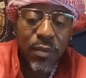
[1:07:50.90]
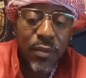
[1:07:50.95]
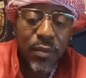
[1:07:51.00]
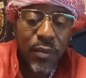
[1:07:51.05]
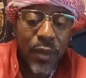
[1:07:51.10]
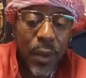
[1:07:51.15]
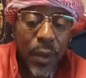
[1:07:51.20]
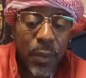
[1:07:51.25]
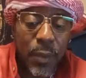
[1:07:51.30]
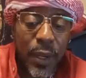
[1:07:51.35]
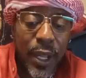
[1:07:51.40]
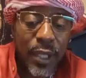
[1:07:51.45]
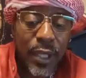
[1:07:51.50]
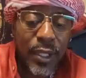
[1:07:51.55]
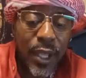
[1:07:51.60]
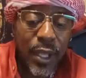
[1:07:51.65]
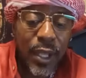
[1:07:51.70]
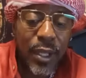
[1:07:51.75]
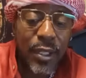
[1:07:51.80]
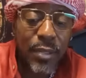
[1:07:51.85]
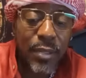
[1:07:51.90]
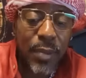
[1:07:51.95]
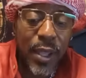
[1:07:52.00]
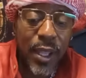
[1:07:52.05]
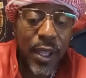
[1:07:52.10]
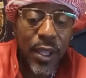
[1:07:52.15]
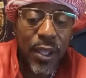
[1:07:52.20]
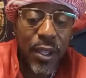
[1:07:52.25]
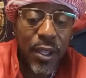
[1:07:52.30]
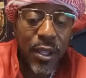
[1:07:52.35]
But I tell us,
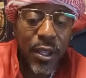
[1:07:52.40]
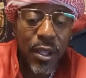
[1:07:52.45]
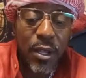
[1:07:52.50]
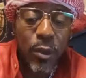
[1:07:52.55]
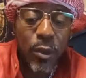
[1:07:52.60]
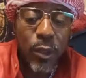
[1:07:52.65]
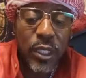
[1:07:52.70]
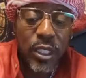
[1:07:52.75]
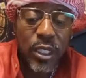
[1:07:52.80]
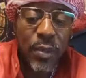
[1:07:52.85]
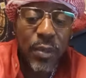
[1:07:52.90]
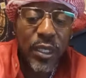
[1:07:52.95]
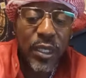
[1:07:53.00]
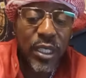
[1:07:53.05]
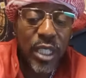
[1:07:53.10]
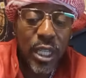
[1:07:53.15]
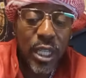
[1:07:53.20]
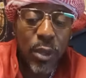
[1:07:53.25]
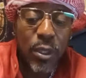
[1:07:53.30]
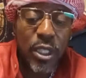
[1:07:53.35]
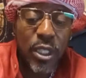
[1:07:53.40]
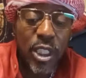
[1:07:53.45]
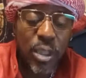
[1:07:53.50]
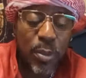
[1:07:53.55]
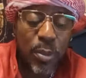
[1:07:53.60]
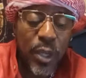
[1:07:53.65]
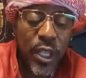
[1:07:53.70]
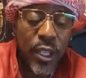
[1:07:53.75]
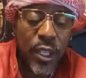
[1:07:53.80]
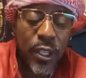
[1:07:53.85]
man, we should be slow to
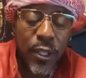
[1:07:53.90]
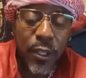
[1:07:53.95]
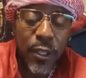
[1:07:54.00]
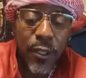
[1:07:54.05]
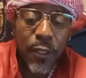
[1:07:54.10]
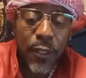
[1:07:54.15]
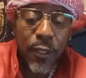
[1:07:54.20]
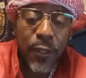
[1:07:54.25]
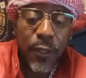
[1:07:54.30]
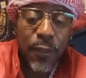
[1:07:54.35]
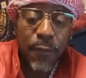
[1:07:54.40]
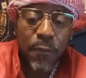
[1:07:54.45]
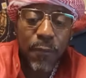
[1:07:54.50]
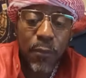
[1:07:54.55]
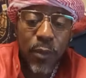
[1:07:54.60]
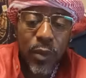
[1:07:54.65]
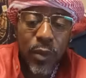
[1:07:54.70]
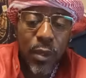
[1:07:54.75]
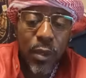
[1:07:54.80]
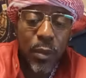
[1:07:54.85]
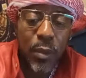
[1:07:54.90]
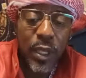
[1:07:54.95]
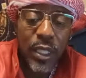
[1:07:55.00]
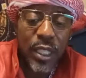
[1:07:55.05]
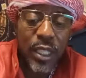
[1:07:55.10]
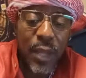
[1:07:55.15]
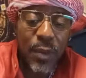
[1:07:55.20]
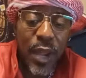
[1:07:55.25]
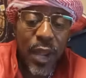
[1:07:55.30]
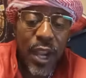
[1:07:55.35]
speak, because
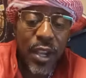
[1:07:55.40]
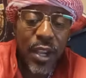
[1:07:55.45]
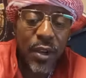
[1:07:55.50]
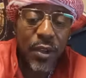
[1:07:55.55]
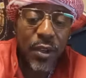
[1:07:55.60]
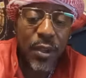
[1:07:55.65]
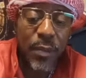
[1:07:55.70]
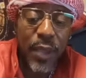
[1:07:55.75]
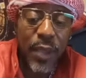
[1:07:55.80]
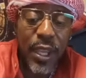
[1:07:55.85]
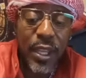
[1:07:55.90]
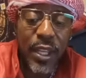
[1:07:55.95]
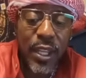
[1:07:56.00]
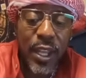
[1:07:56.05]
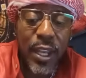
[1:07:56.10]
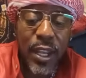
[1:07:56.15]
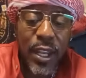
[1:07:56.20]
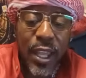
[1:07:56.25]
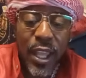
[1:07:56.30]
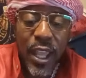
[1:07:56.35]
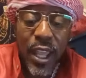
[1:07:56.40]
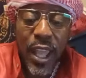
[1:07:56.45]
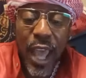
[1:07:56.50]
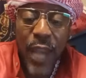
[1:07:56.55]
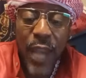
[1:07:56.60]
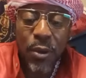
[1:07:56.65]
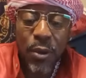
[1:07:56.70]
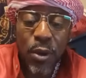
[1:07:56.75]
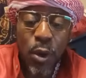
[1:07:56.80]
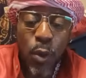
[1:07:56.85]
I'm not here to debate nothing. I
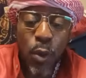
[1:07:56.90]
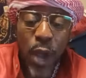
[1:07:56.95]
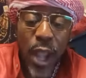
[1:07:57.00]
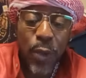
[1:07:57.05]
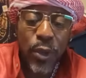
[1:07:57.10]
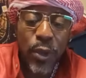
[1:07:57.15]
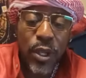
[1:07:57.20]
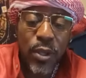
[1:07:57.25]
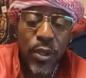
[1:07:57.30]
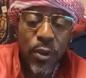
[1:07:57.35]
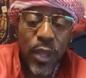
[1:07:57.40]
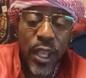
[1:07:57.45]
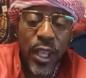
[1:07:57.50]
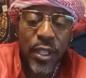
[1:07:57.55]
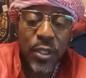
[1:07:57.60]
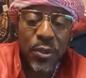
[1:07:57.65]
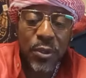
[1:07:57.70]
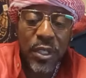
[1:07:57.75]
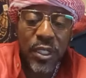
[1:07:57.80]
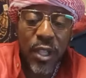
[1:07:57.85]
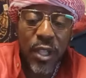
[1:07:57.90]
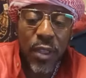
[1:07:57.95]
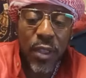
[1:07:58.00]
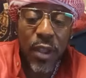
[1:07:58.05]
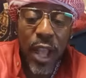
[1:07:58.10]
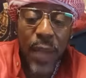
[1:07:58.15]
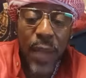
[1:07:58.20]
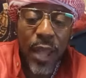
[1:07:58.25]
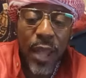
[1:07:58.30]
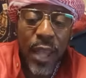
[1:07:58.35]
don't know why we do that to each other.
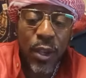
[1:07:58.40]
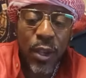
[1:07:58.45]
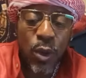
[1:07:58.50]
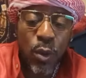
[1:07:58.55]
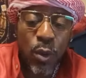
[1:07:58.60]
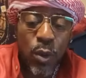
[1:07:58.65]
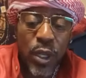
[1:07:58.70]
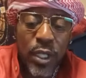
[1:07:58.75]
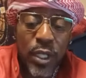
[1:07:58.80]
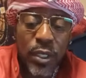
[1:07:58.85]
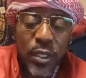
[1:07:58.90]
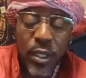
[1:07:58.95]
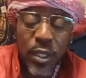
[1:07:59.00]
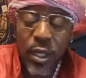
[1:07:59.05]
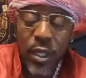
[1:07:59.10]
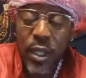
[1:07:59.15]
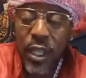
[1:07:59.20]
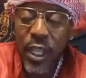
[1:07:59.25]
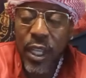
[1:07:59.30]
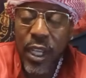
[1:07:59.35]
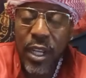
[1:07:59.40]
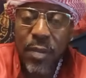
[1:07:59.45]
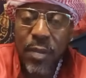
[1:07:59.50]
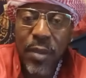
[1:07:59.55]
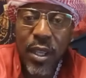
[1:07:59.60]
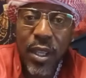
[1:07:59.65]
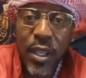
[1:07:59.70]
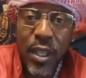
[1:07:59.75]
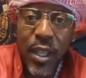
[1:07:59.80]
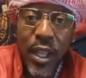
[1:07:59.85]
I'm not no one's
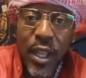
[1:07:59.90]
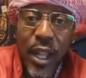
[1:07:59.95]
enemy. I